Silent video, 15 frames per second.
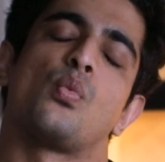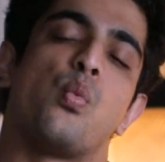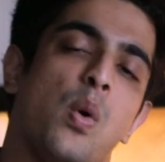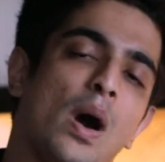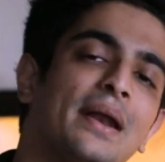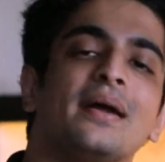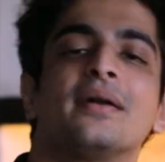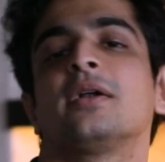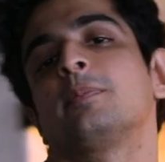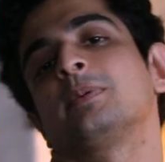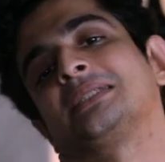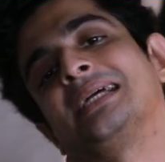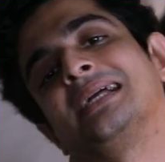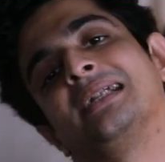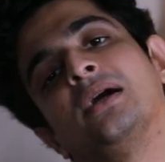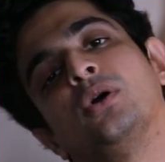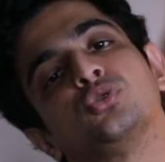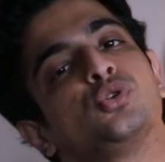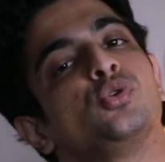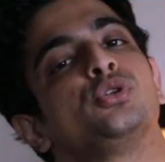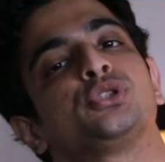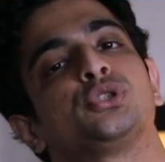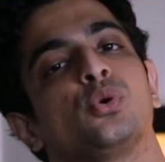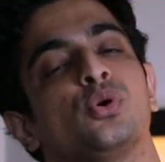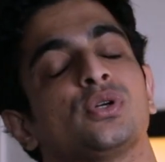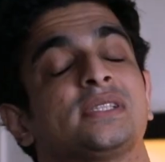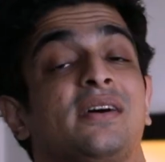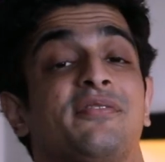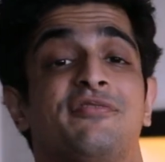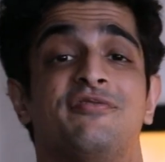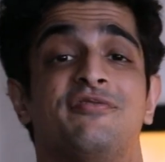100% household chores are